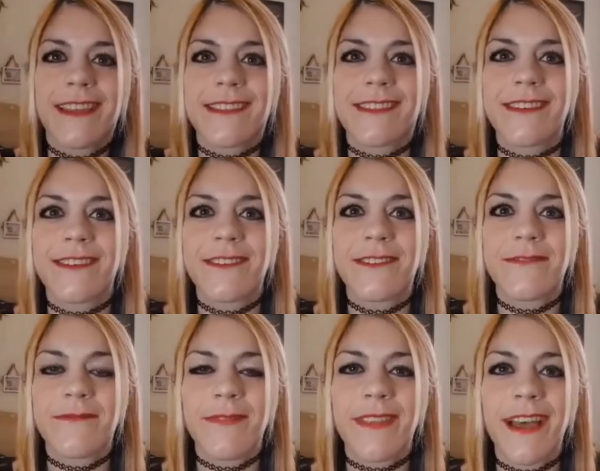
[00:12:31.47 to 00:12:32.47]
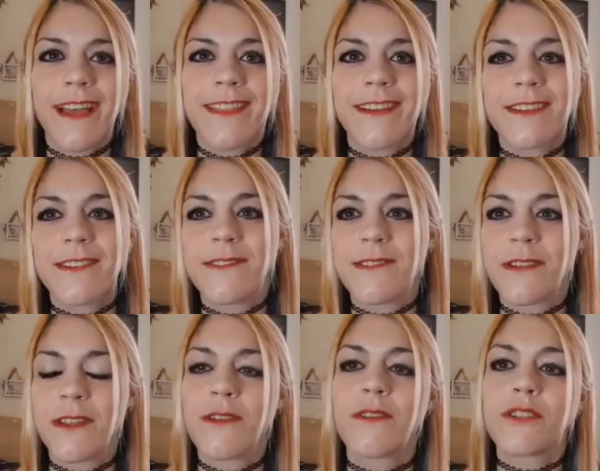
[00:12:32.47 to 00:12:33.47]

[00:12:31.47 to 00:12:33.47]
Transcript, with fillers: So I thought she was really cool.